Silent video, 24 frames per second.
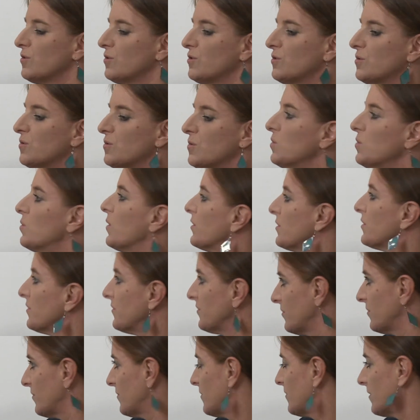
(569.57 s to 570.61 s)
to one
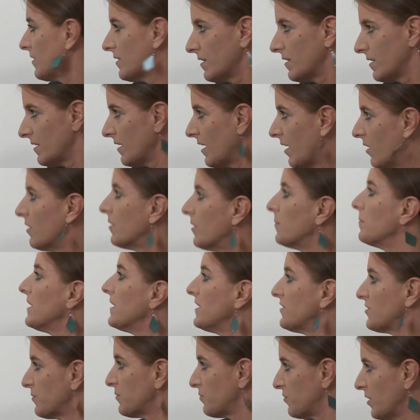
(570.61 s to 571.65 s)
of our
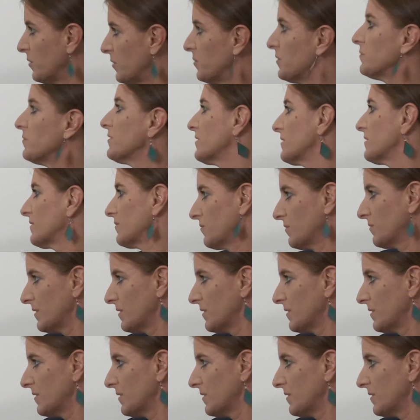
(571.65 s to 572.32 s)
major problems.